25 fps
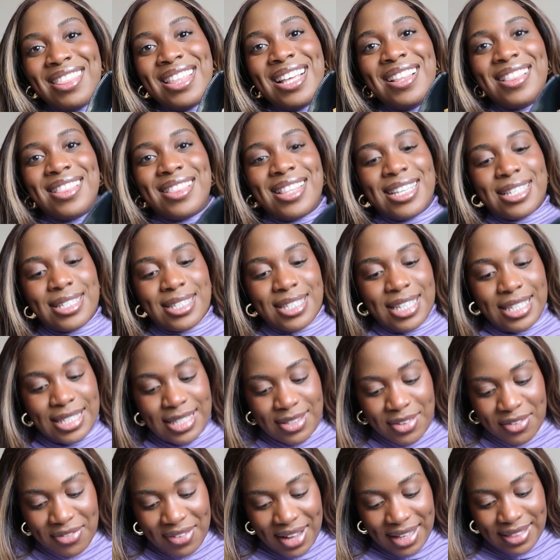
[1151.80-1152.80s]
I think
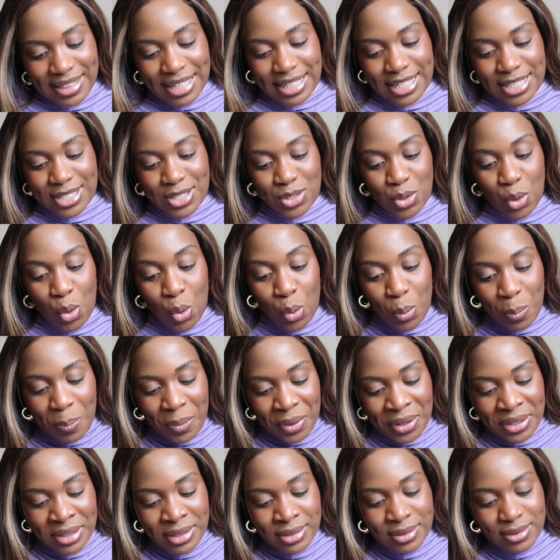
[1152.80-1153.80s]
it's the fact that it's
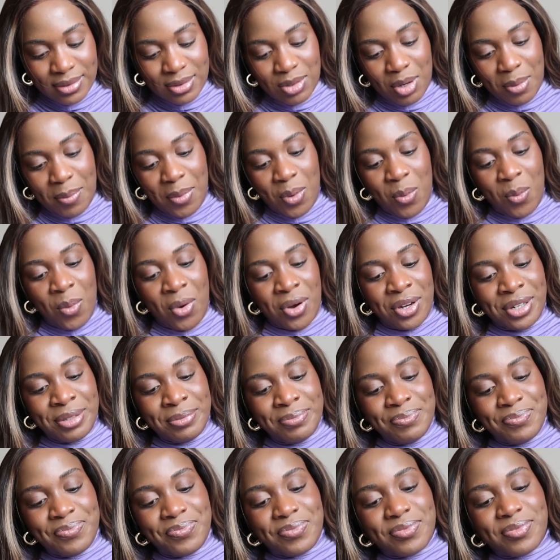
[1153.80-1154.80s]
open, number
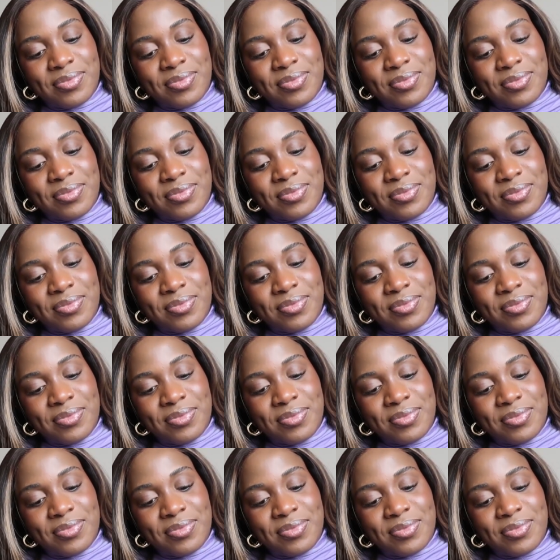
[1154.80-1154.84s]
one.